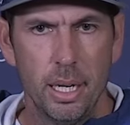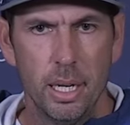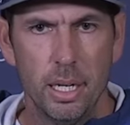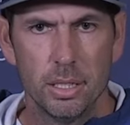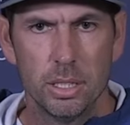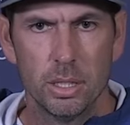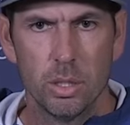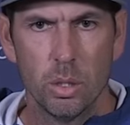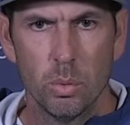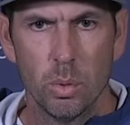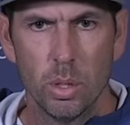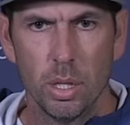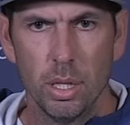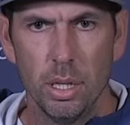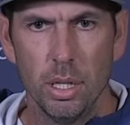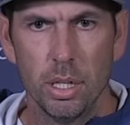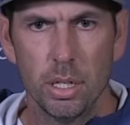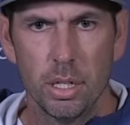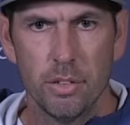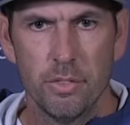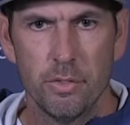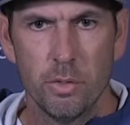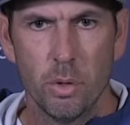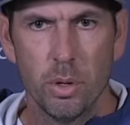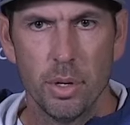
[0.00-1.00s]
So really
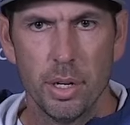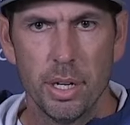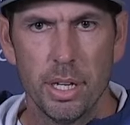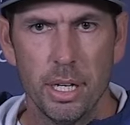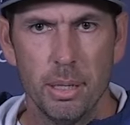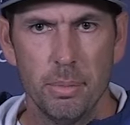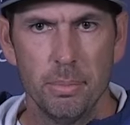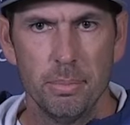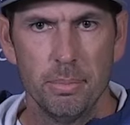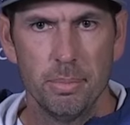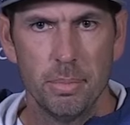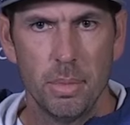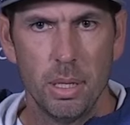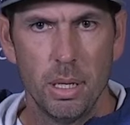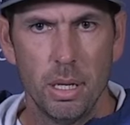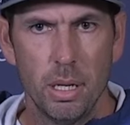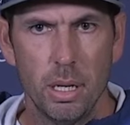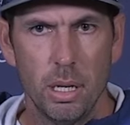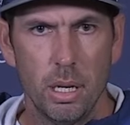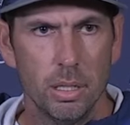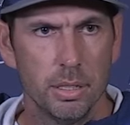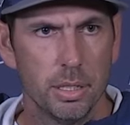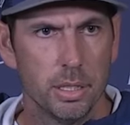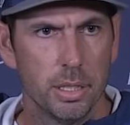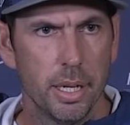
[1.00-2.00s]
looking forward to him
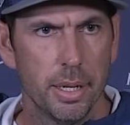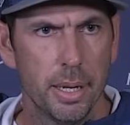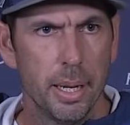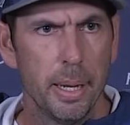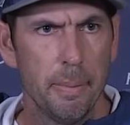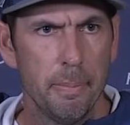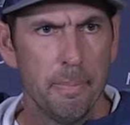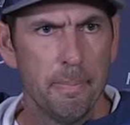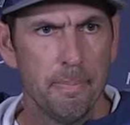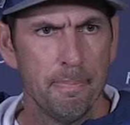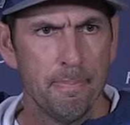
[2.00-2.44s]
on Sunday.